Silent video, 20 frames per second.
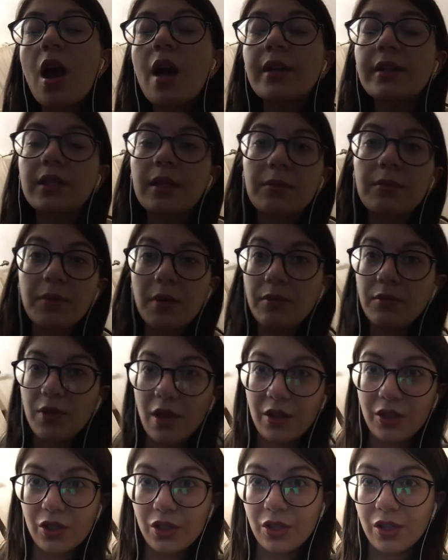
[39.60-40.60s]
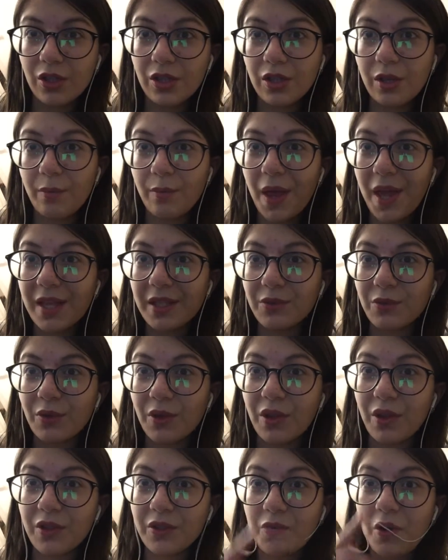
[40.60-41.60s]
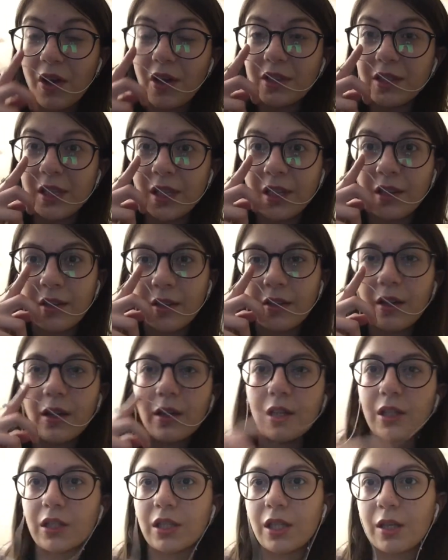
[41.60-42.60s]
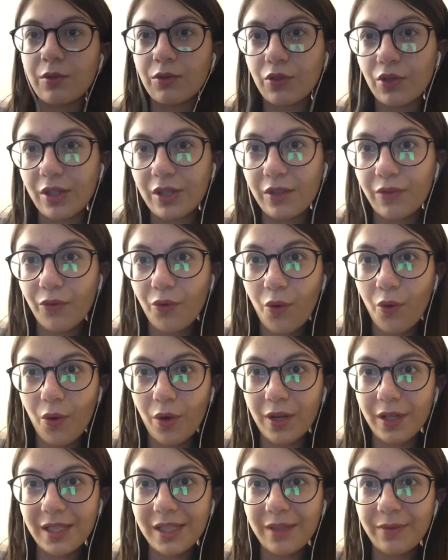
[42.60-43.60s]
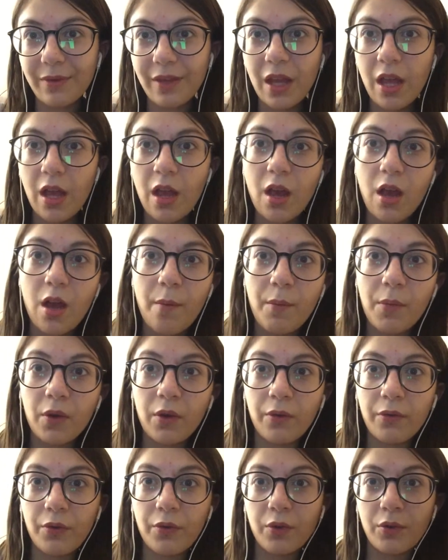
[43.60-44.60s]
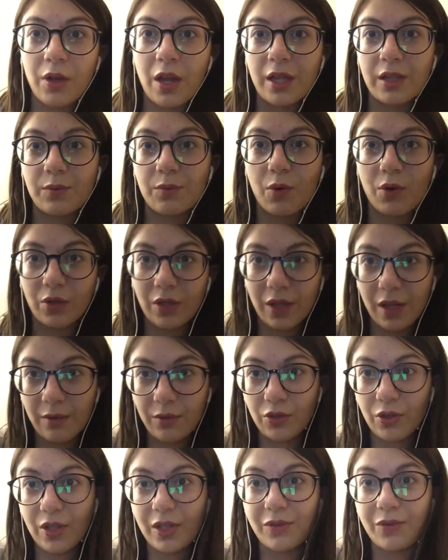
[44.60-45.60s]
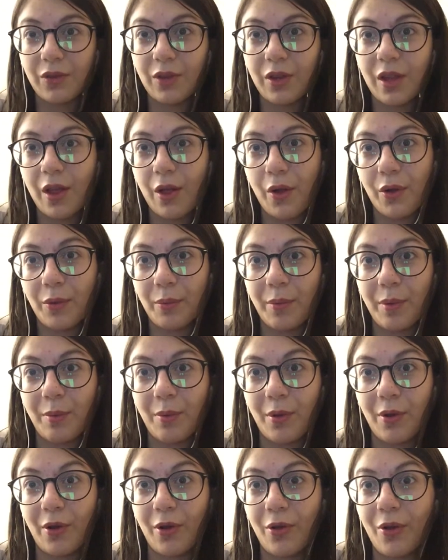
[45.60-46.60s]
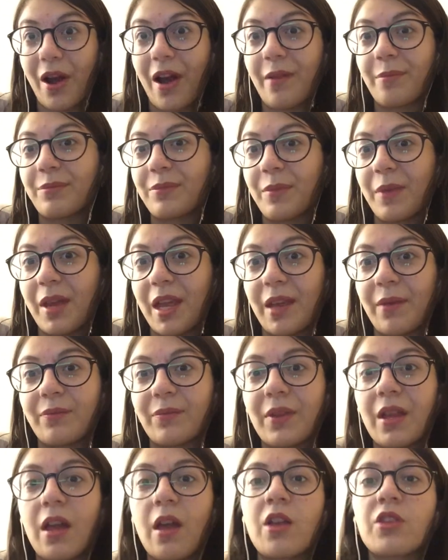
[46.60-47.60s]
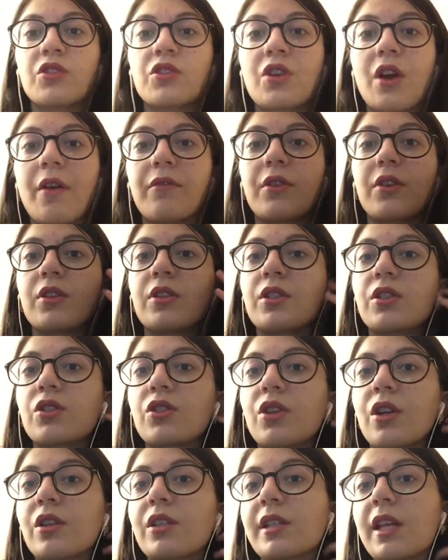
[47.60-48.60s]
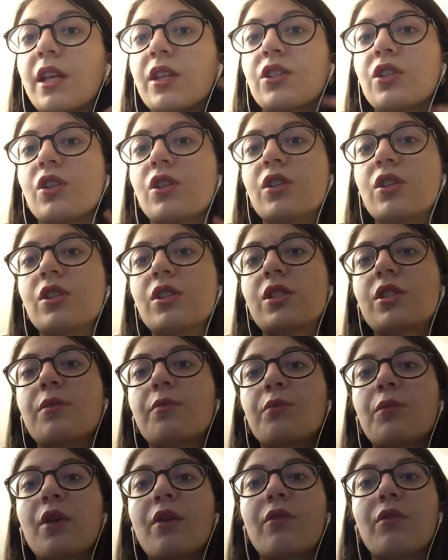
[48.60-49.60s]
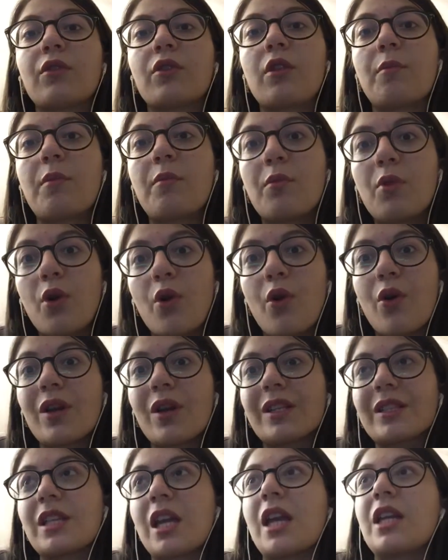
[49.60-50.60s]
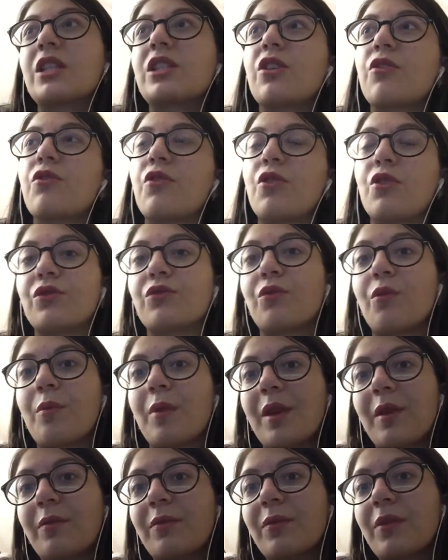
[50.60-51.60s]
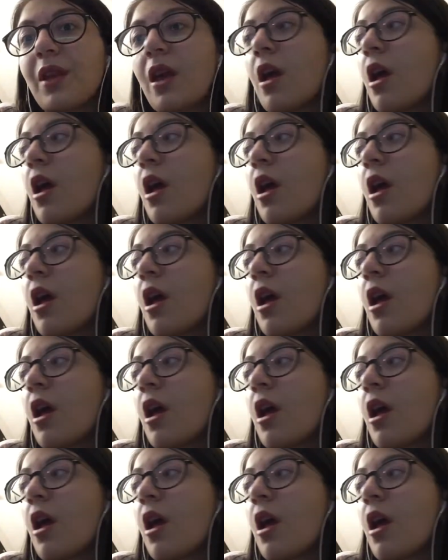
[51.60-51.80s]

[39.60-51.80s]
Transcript: And sometimes the action is a place where there's fighting, and it's dangerous, of course. Both of them make more dangerous for the local people who help me. Travelers, translators, even the people who are interviews for me.